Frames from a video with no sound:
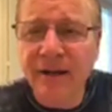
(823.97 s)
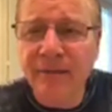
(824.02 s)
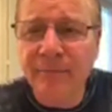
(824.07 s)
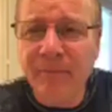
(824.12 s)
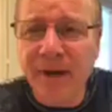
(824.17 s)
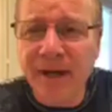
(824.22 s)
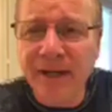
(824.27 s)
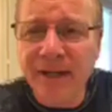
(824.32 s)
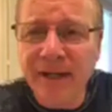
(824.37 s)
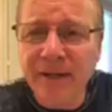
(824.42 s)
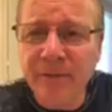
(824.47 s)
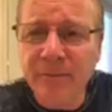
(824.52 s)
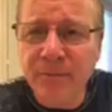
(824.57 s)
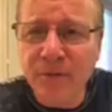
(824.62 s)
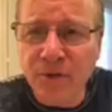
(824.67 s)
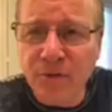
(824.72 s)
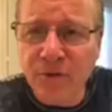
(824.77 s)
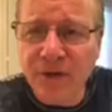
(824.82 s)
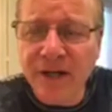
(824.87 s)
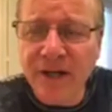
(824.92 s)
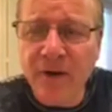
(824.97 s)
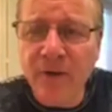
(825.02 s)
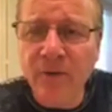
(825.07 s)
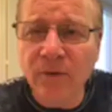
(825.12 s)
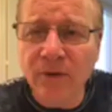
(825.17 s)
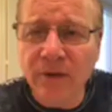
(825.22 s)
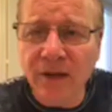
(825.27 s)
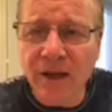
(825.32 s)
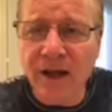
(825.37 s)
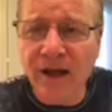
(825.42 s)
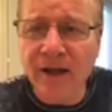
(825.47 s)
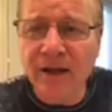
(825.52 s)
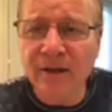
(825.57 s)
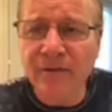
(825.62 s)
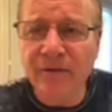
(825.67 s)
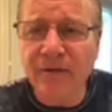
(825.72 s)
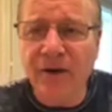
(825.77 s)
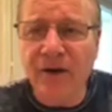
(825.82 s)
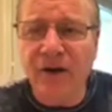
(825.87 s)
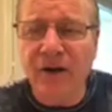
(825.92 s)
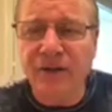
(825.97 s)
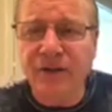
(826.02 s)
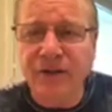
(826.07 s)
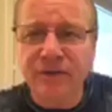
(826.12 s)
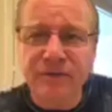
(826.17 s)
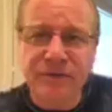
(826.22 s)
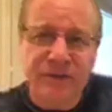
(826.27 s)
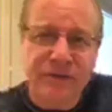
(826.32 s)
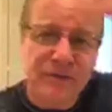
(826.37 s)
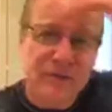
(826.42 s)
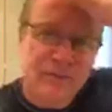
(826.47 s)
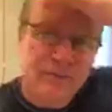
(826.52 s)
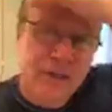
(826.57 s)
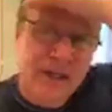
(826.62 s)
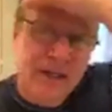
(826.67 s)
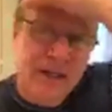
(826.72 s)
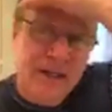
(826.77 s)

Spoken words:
Mike Marino Live on YouTube.